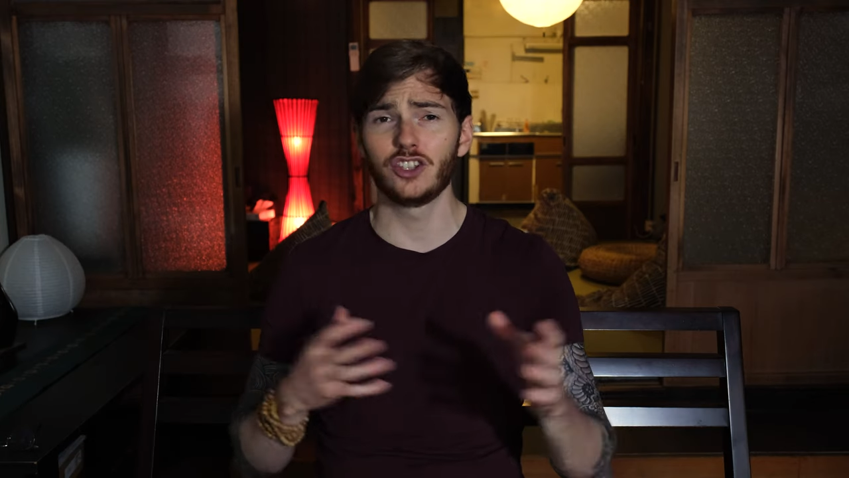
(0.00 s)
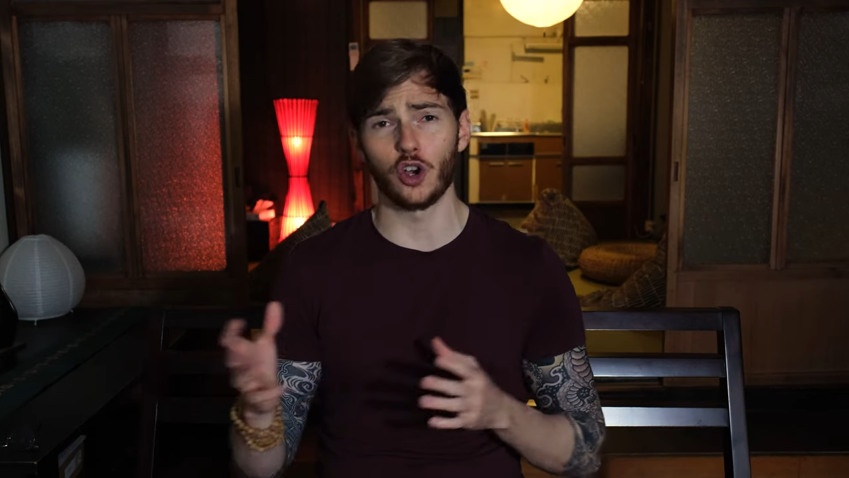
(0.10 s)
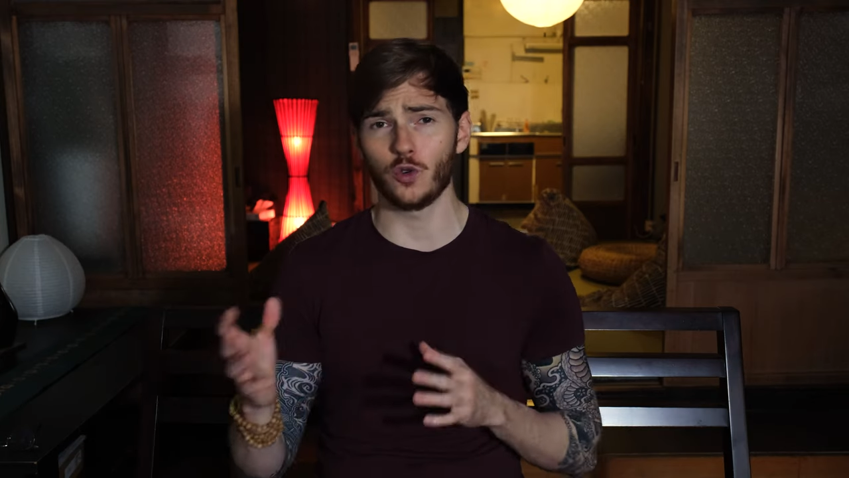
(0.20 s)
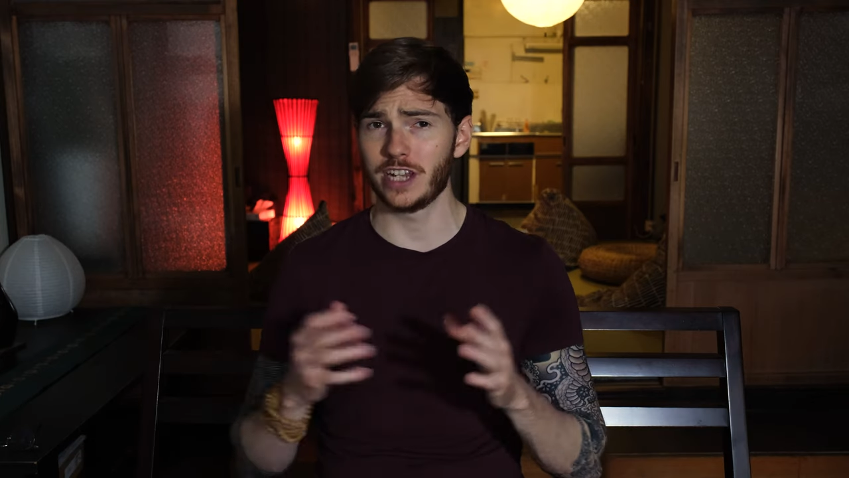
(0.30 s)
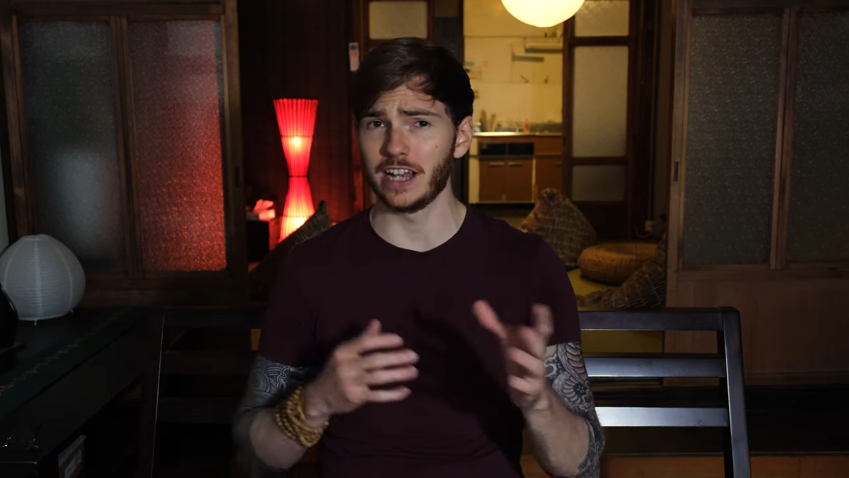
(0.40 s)

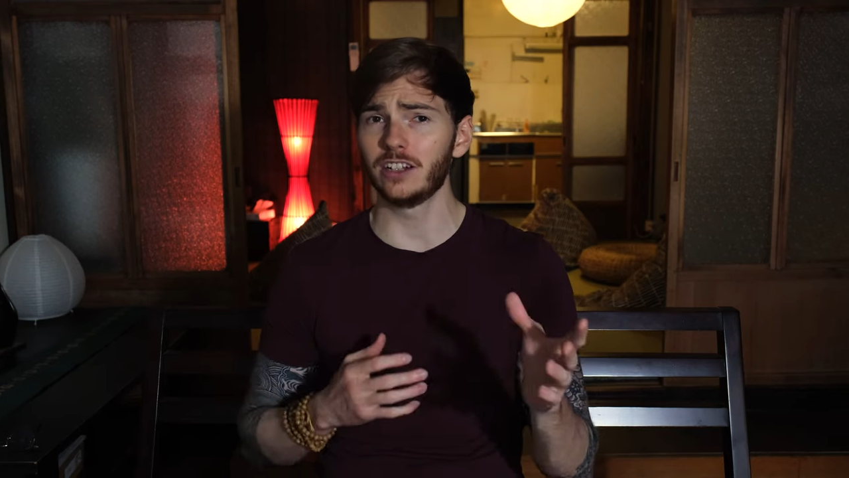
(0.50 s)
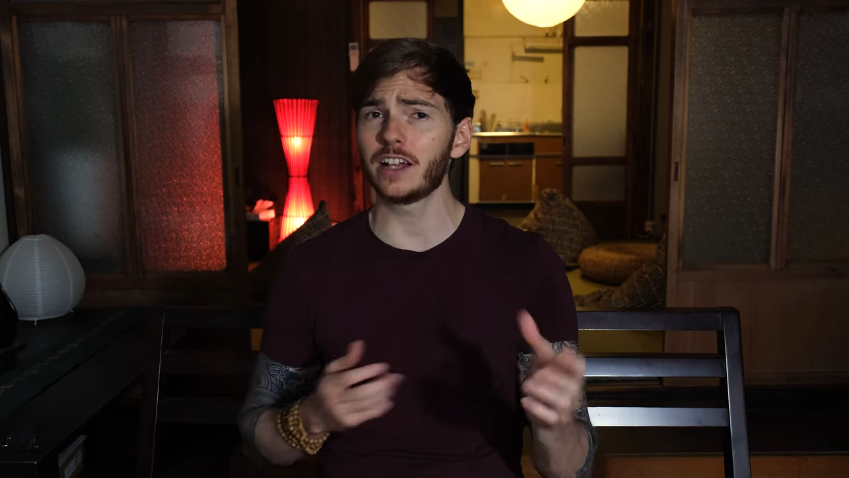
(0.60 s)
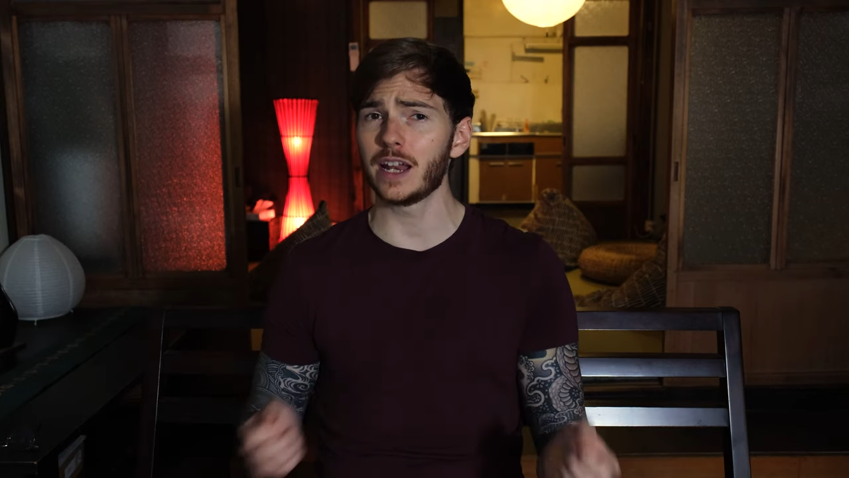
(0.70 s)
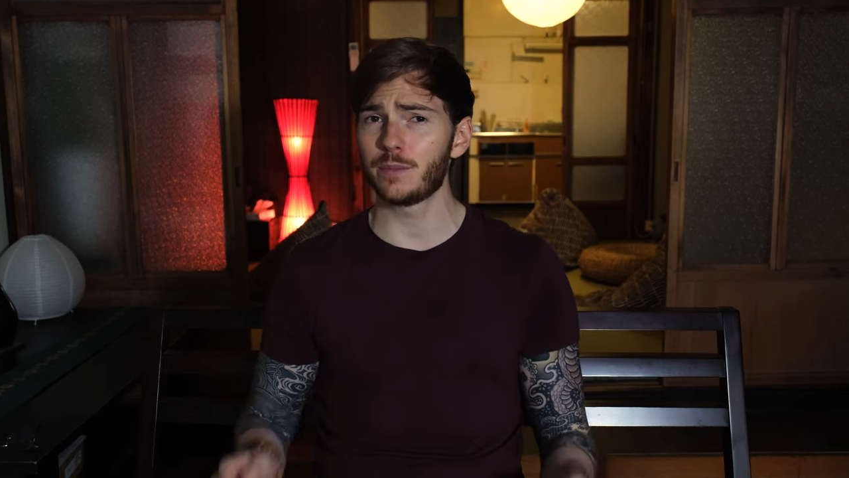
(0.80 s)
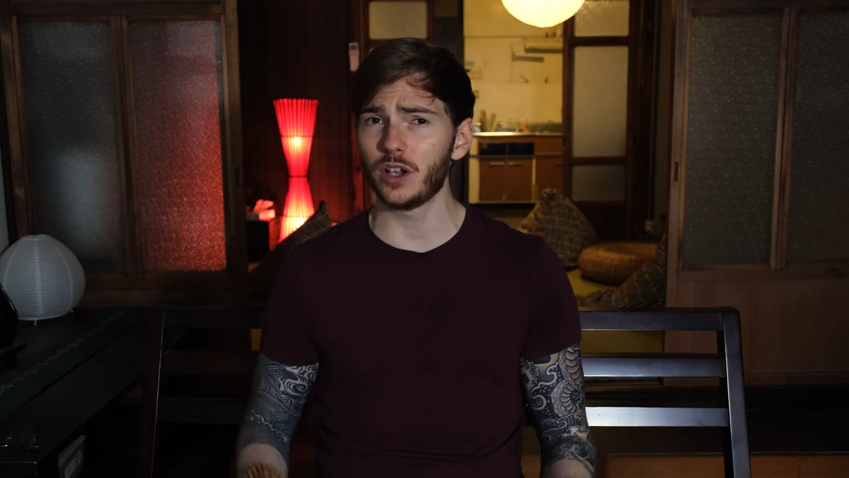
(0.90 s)
don't tell
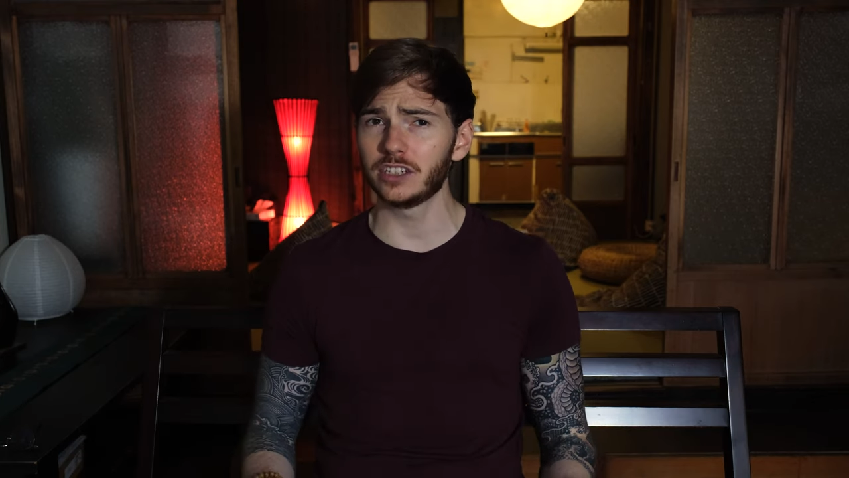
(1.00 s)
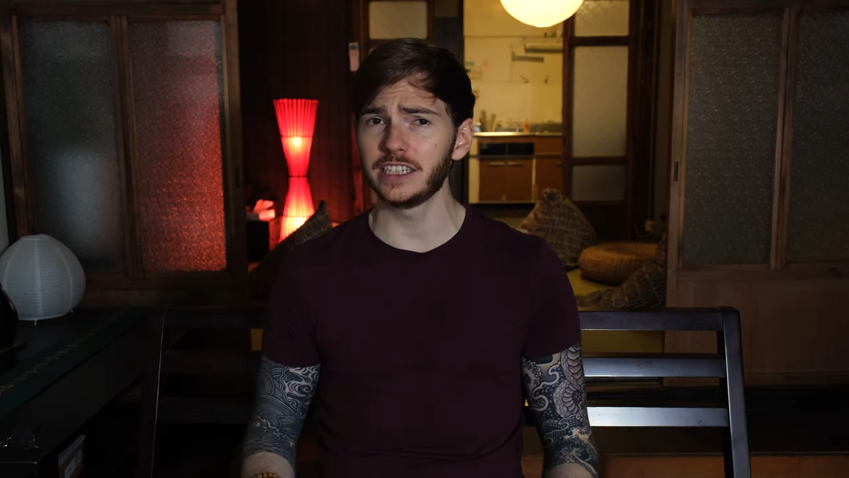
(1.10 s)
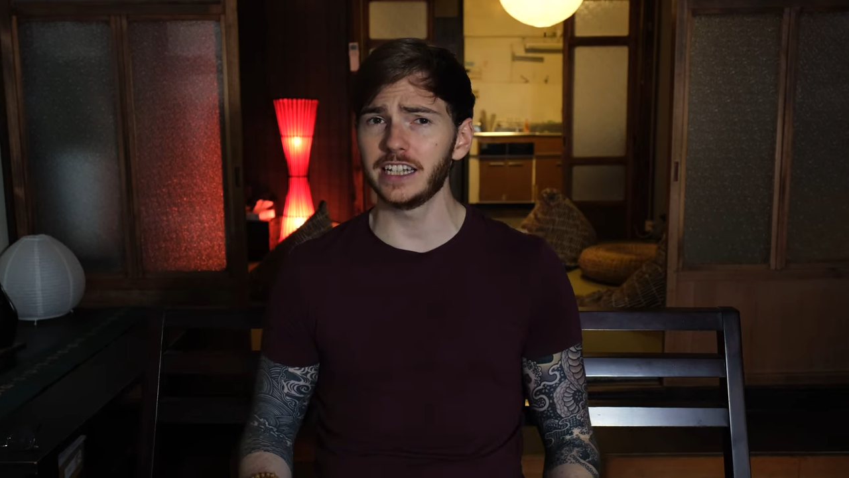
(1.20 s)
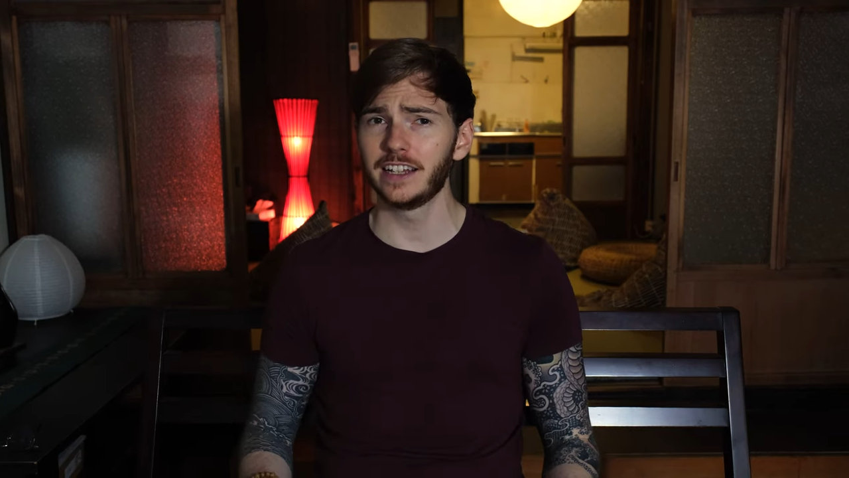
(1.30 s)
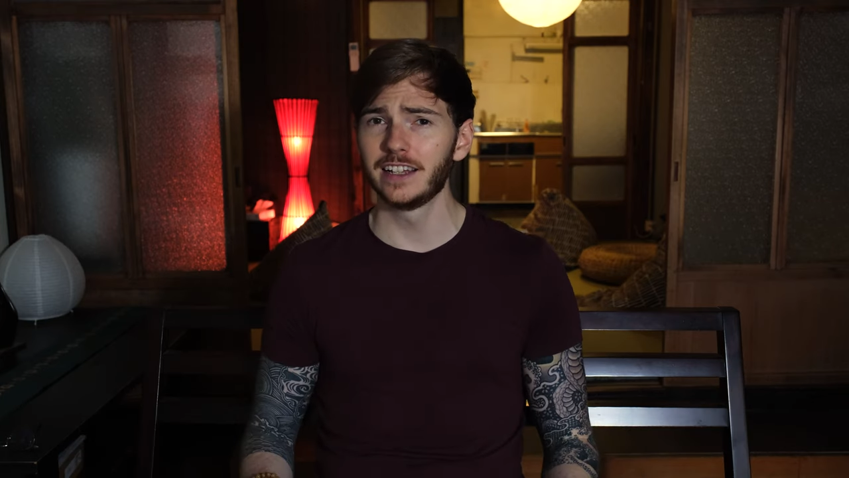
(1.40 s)
kind of
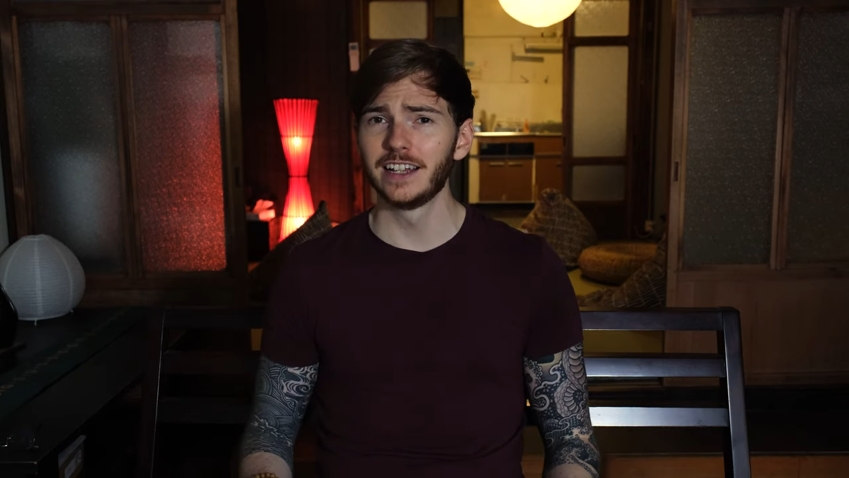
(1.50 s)
policy.